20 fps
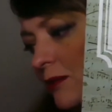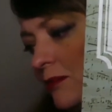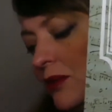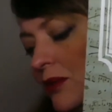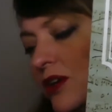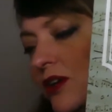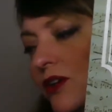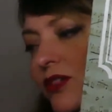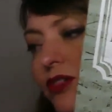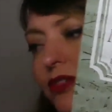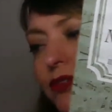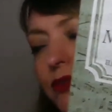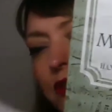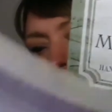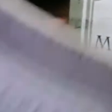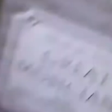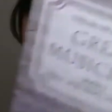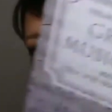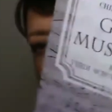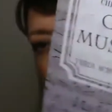Book
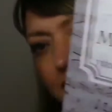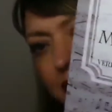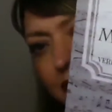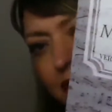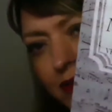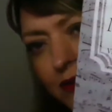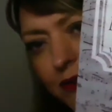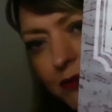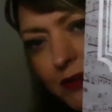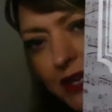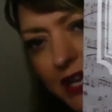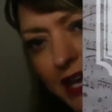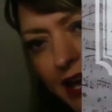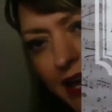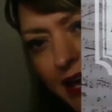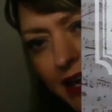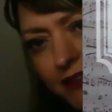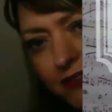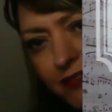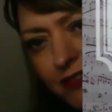3, we
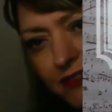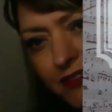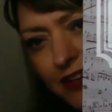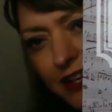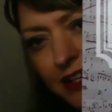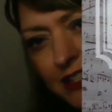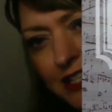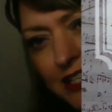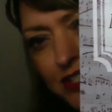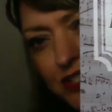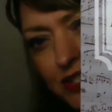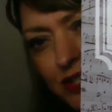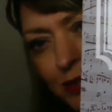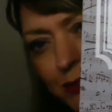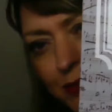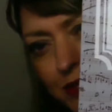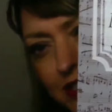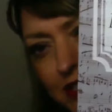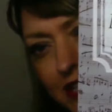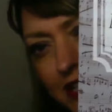have Verdi,
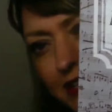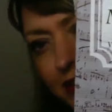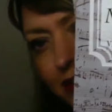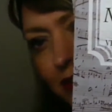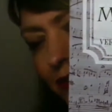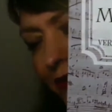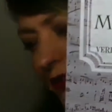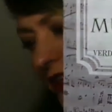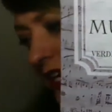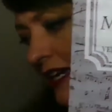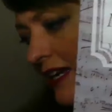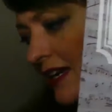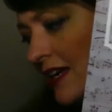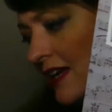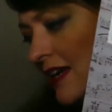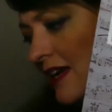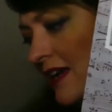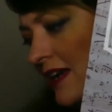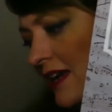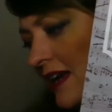Schubert, and Grieg.
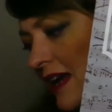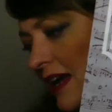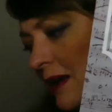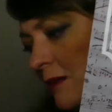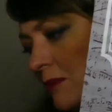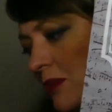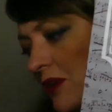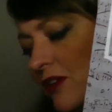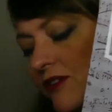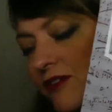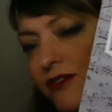And book